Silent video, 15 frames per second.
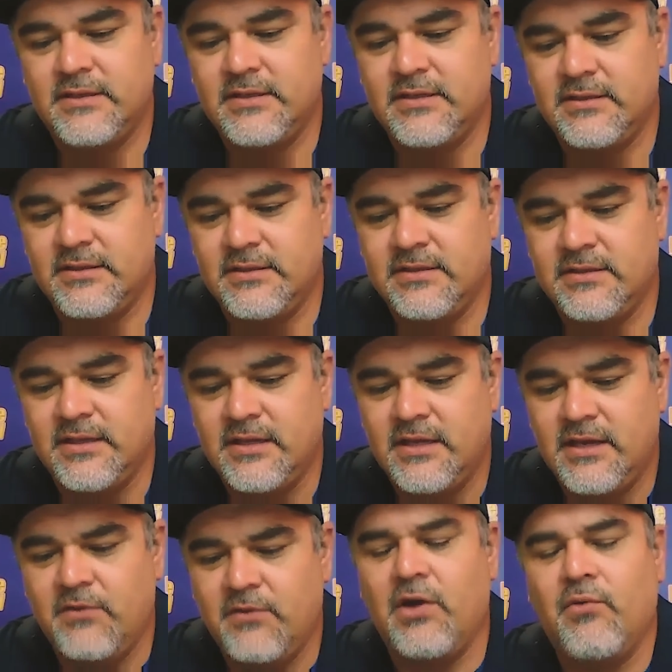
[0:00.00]
Yeah. Yeah.
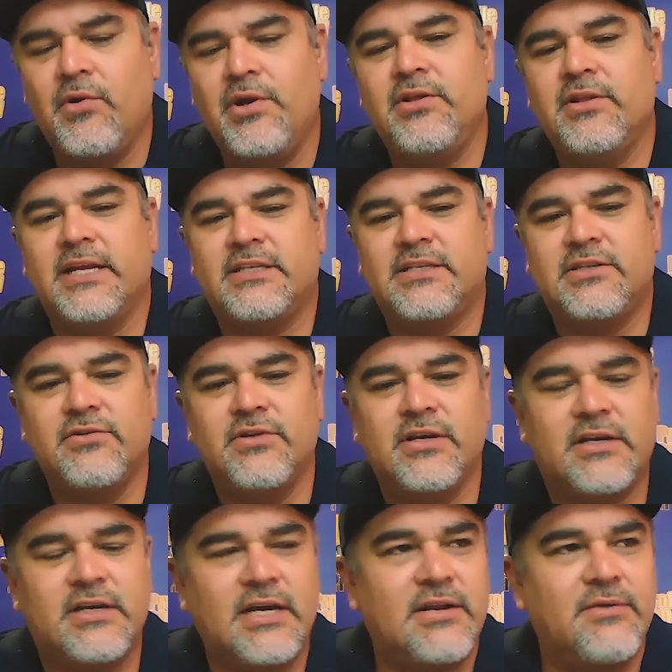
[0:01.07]
And what do you like to do
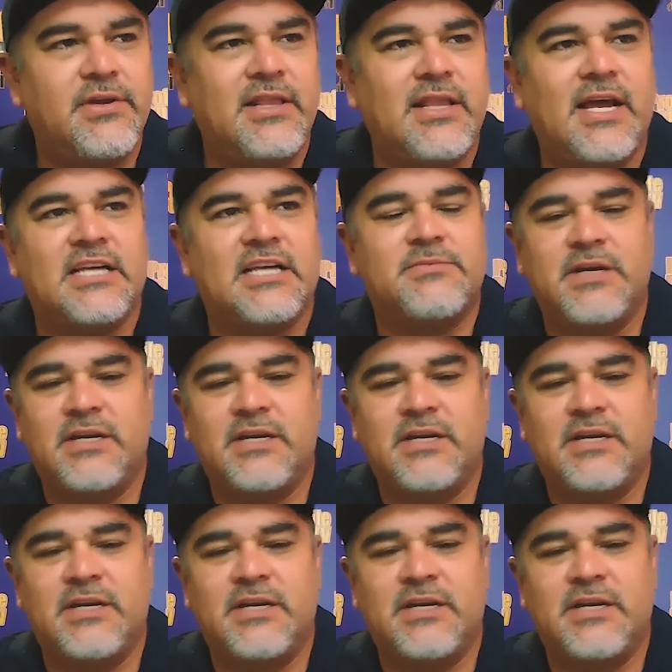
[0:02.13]
to kind of relax,